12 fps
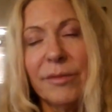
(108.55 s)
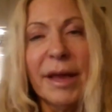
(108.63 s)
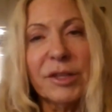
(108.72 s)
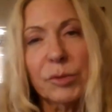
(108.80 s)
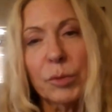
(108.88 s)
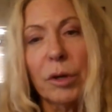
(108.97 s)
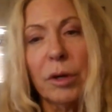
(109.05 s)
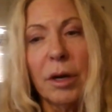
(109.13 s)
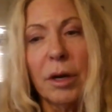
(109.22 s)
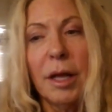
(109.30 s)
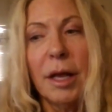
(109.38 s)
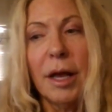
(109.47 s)
And that's
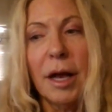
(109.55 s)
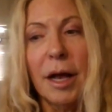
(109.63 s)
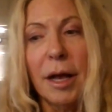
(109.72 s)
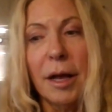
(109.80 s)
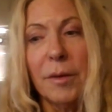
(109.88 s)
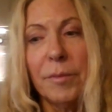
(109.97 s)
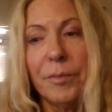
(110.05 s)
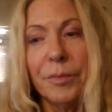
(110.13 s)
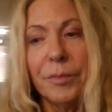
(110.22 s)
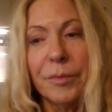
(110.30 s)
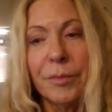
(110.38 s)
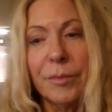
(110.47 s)
where
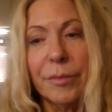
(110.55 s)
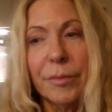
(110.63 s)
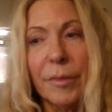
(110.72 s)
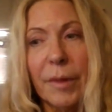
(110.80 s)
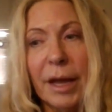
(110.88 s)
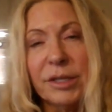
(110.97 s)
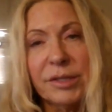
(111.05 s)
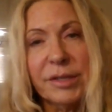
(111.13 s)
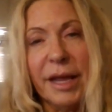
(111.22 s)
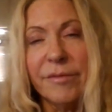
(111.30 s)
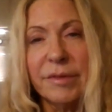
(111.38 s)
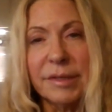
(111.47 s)
I
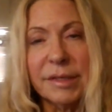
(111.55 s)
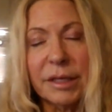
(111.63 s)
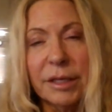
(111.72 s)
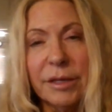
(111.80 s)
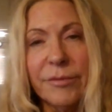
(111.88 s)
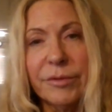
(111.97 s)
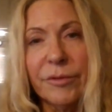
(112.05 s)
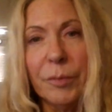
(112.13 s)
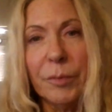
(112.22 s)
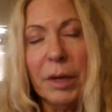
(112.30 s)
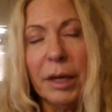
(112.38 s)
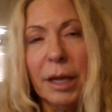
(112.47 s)
just have this gift
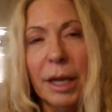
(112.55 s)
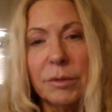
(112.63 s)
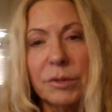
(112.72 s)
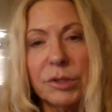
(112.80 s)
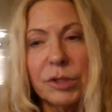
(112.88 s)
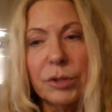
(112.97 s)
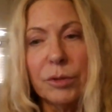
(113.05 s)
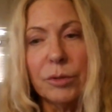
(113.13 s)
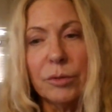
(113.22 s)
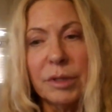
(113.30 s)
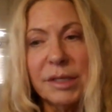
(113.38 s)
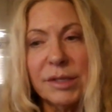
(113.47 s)
of being able
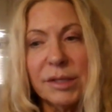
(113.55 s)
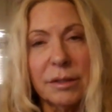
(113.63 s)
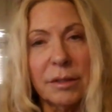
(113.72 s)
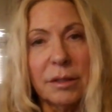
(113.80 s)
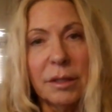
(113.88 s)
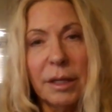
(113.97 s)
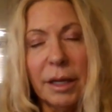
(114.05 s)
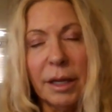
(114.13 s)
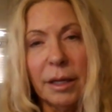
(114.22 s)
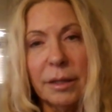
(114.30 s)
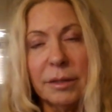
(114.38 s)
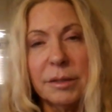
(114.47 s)
to listen.
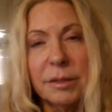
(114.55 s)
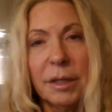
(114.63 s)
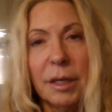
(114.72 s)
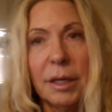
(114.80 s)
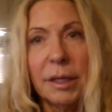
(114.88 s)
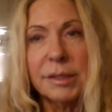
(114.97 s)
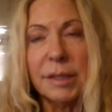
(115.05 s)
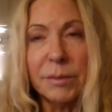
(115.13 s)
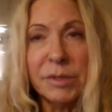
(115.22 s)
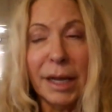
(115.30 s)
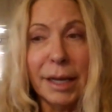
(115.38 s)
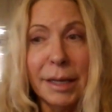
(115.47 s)
And
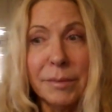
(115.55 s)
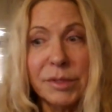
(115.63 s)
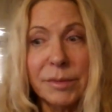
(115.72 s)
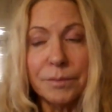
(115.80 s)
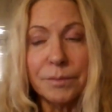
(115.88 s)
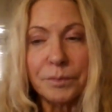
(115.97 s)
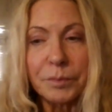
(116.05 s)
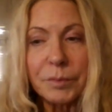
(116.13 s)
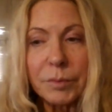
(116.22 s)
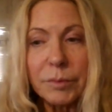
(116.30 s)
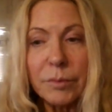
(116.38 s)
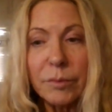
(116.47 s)
sometimes
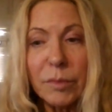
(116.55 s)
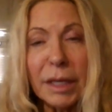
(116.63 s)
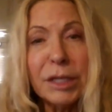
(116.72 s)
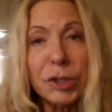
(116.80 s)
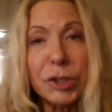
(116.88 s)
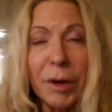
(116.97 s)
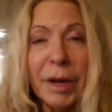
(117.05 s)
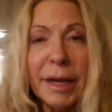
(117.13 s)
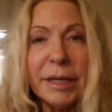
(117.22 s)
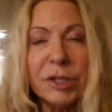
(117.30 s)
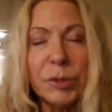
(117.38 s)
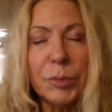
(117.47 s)
it's
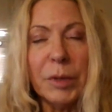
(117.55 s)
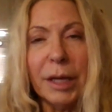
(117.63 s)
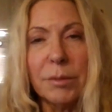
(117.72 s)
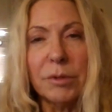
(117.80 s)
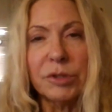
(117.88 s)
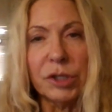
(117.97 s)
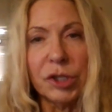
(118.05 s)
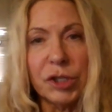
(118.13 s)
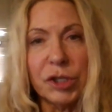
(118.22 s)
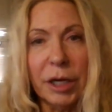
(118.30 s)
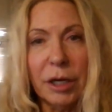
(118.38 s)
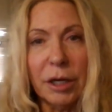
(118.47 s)
great to be able to
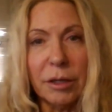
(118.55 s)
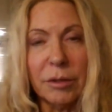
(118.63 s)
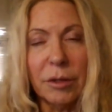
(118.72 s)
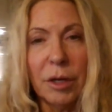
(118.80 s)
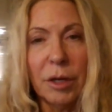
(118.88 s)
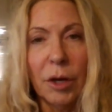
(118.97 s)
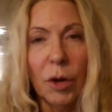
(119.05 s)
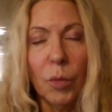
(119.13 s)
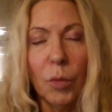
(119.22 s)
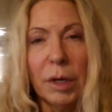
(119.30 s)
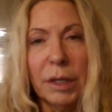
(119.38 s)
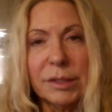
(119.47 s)
share
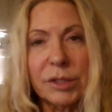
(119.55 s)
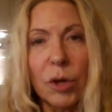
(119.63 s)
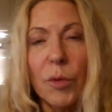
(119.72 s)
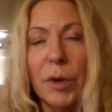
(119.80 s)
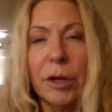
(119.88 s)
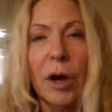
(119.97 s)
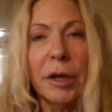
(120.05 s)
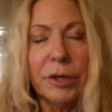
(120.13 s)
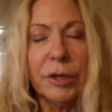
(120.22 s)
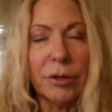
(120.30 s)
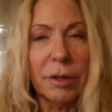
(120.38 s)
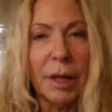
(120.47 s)
what's going on
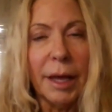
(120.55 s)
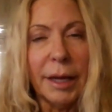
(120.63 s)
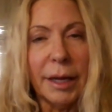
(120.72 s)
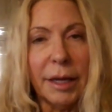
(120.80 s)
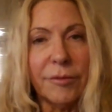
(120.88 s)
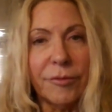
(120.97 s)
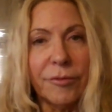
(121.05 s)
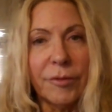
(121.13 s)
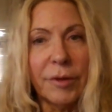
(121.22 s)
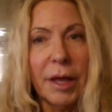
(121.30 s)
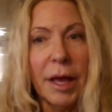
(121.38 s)
in your life.